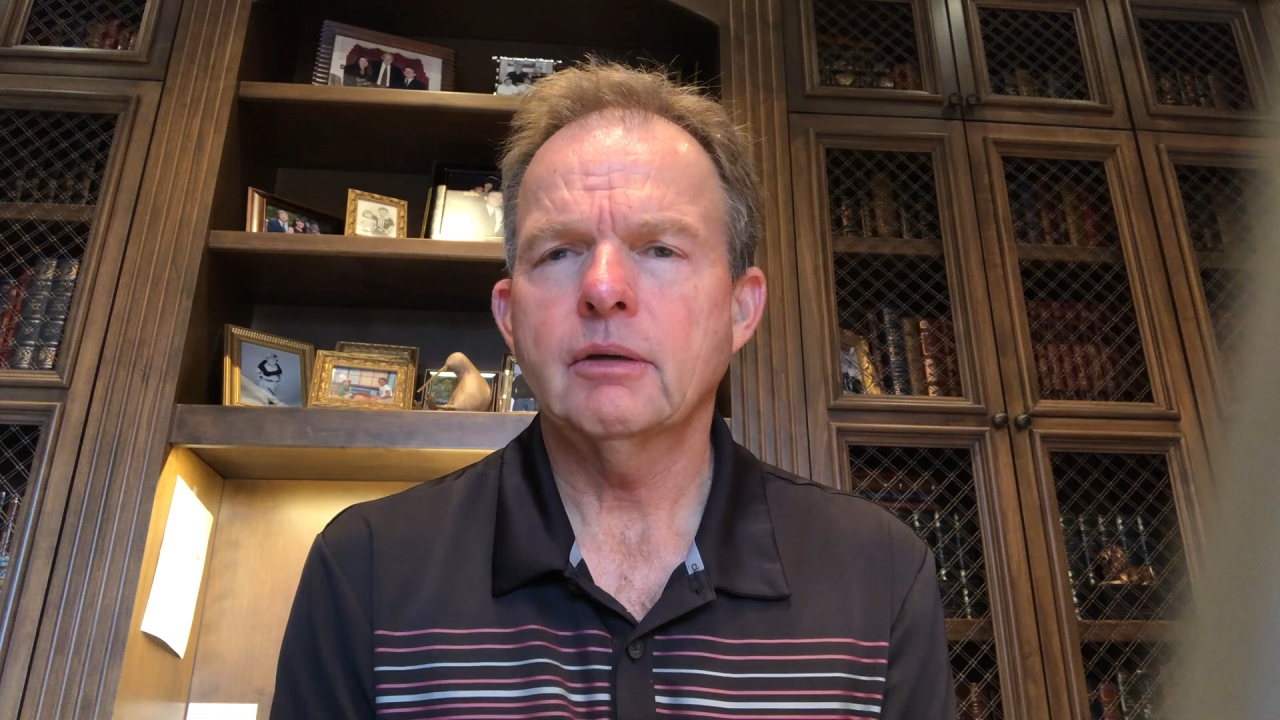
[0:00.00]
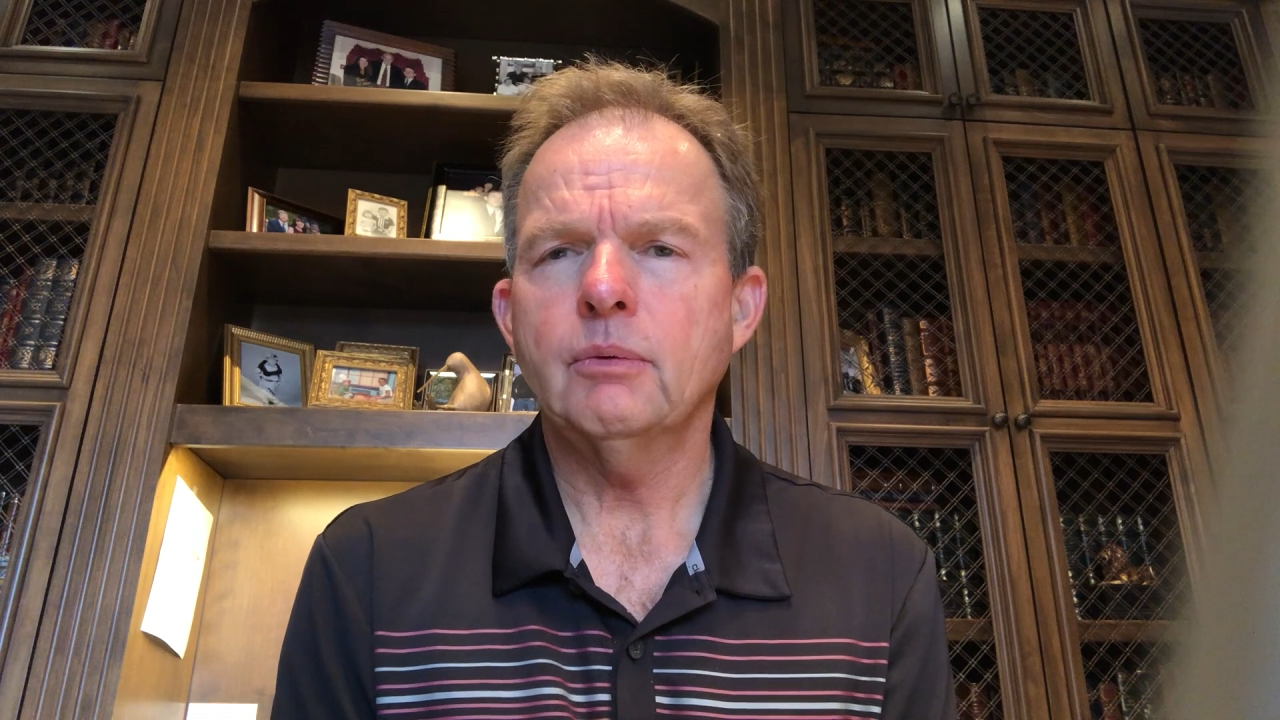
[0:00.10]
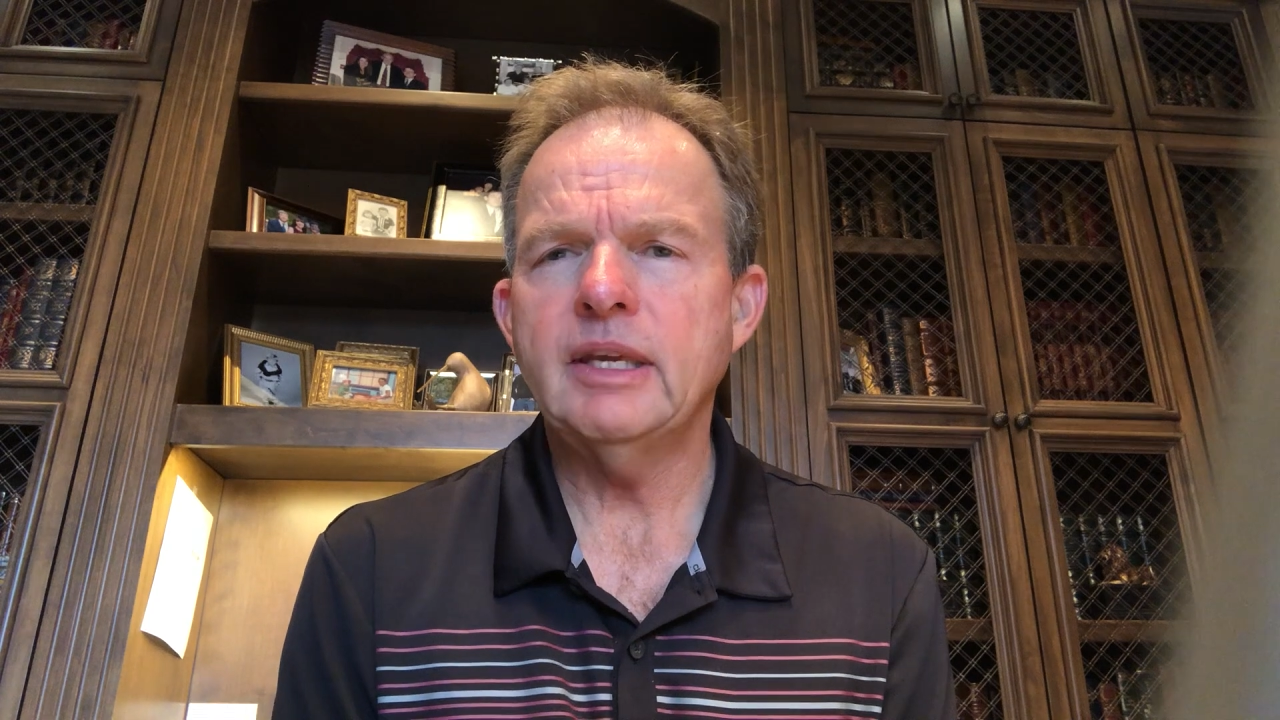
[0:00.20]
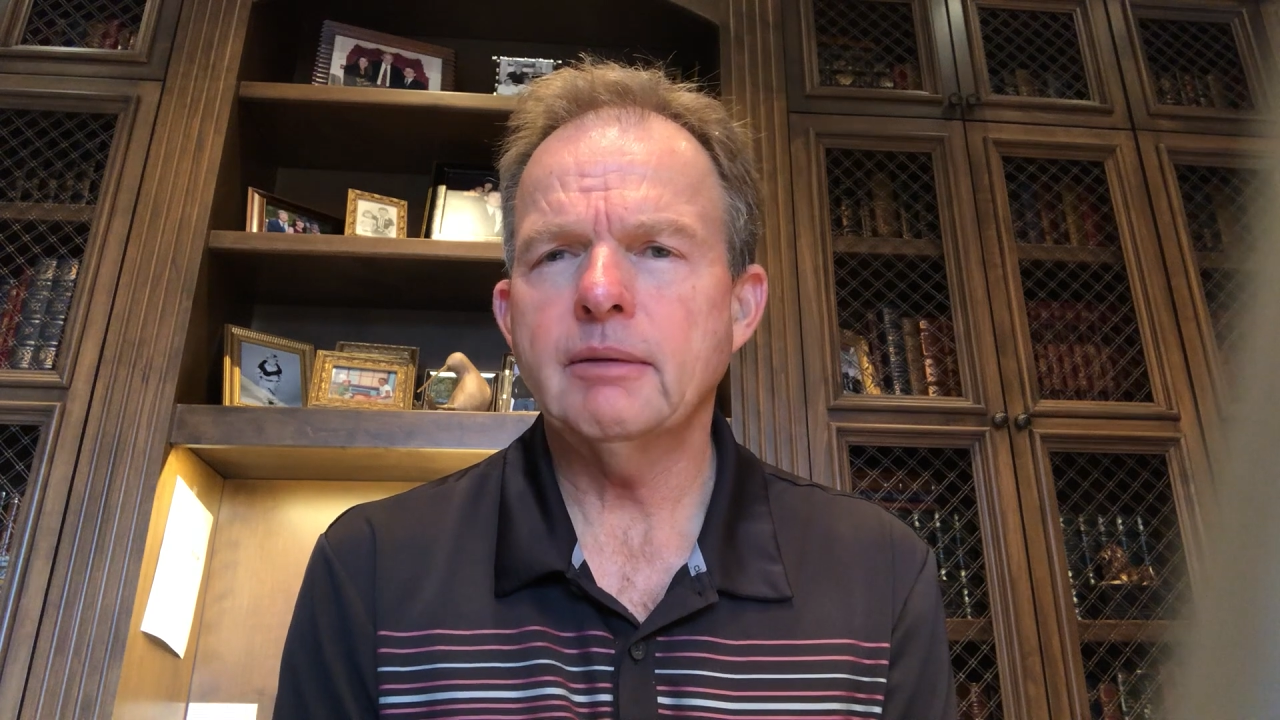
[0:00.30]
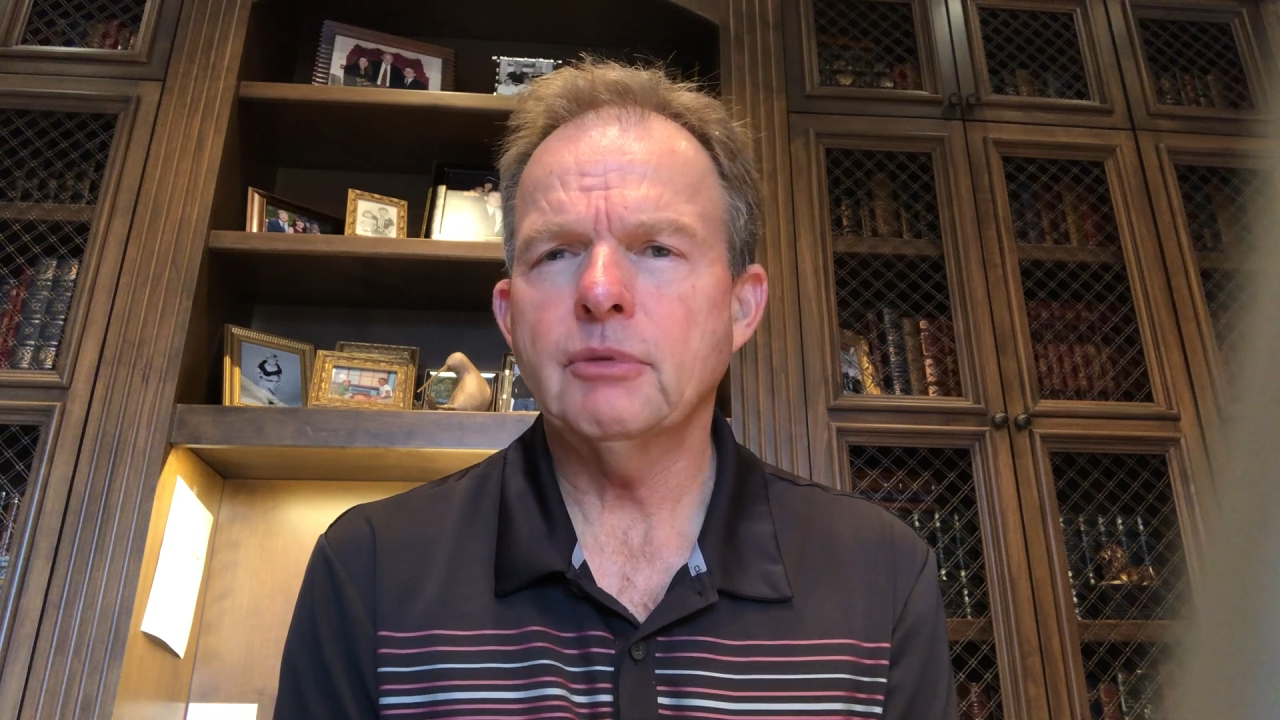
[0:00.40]

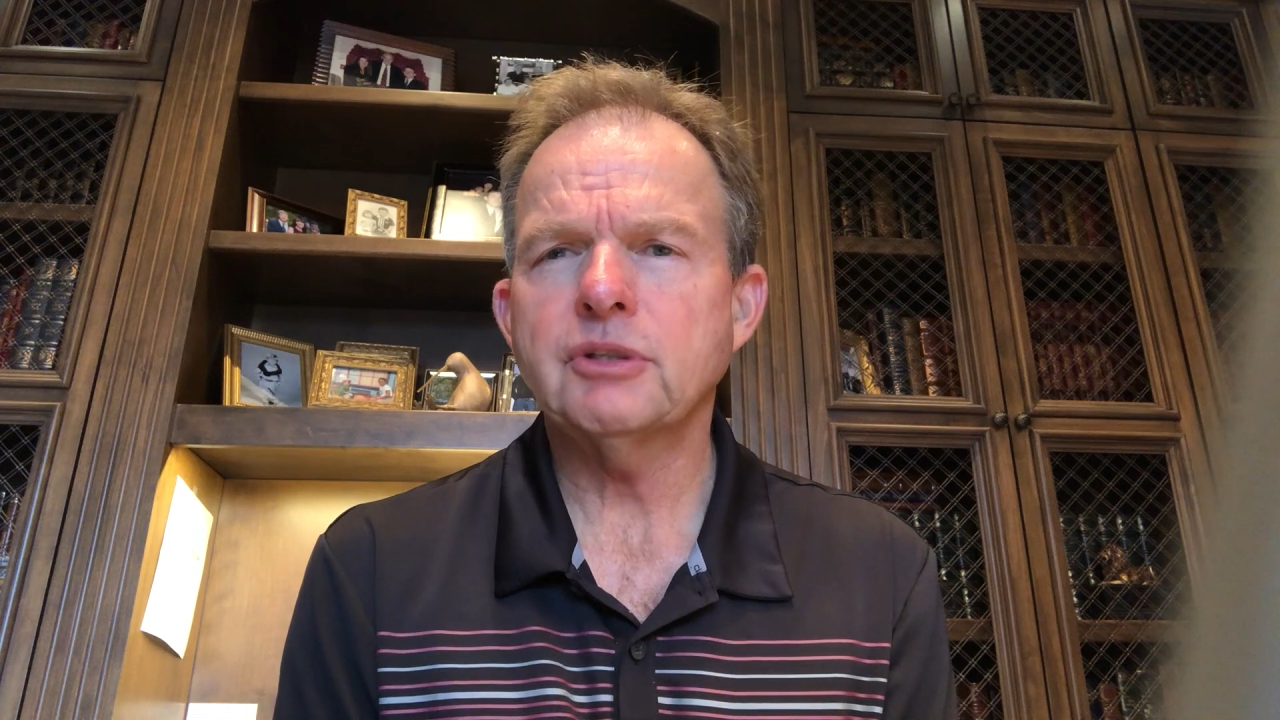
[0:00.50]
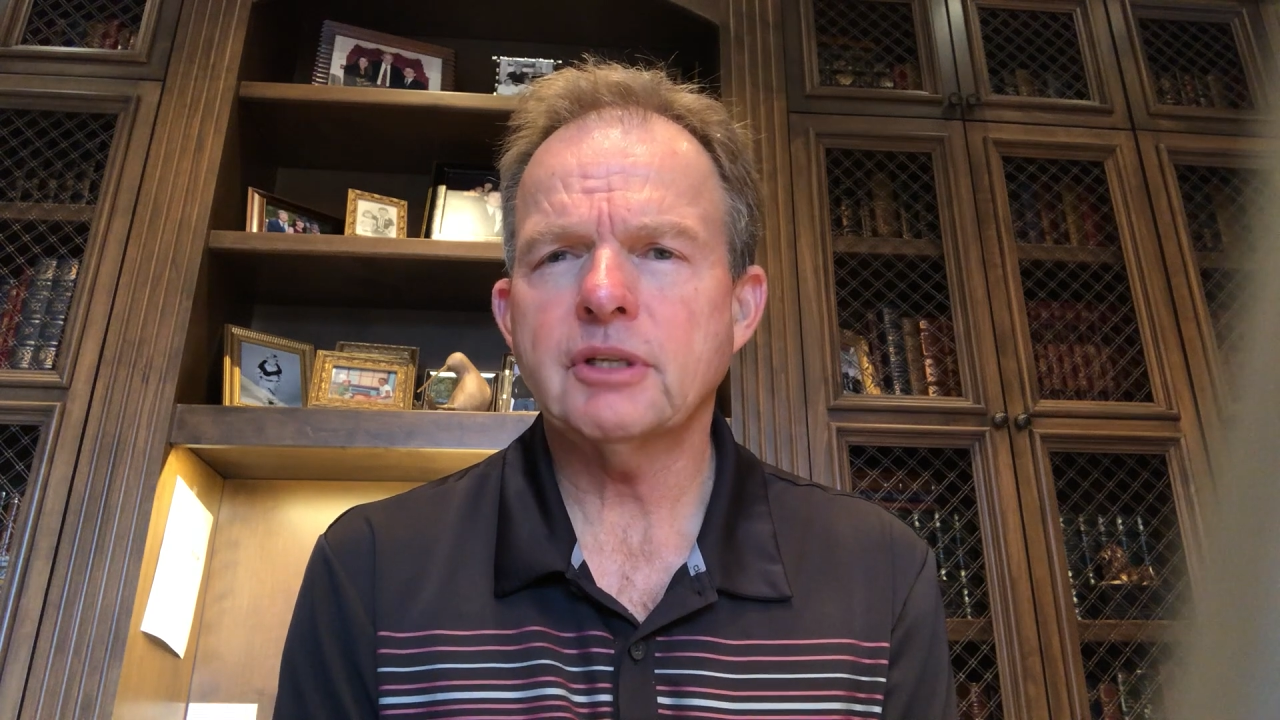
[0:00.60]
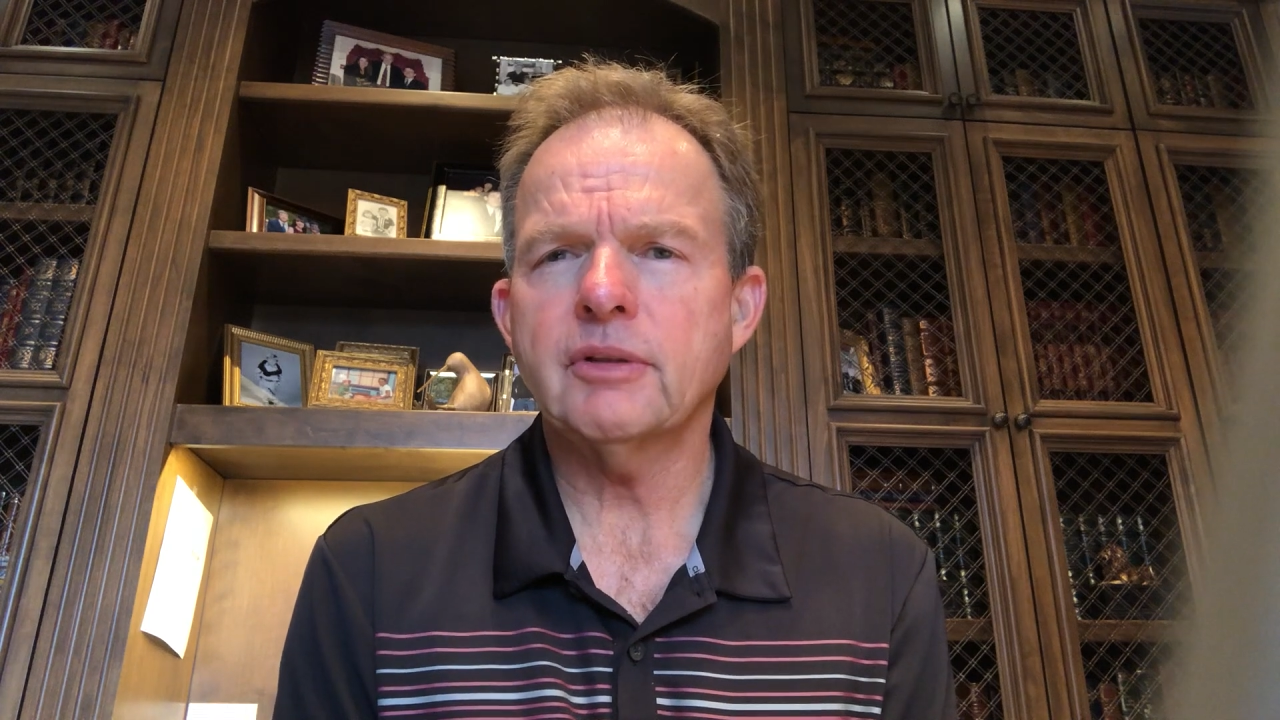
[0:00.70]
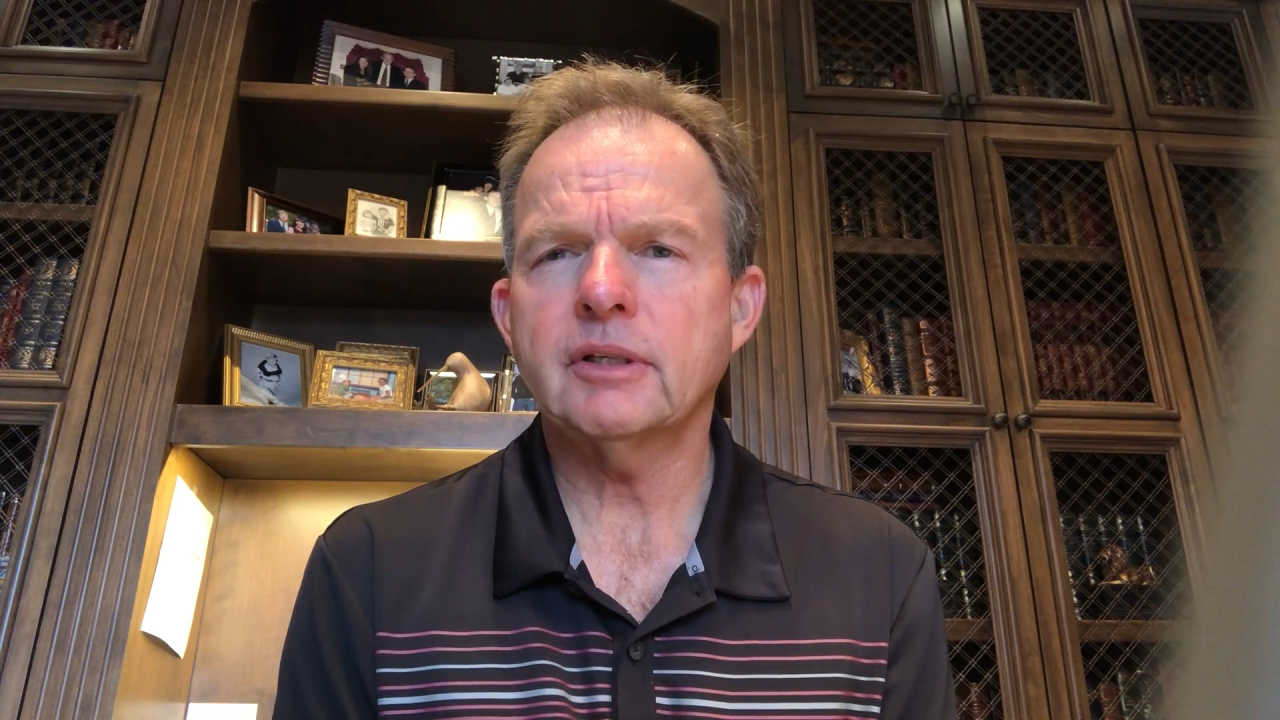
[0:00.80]
We and most other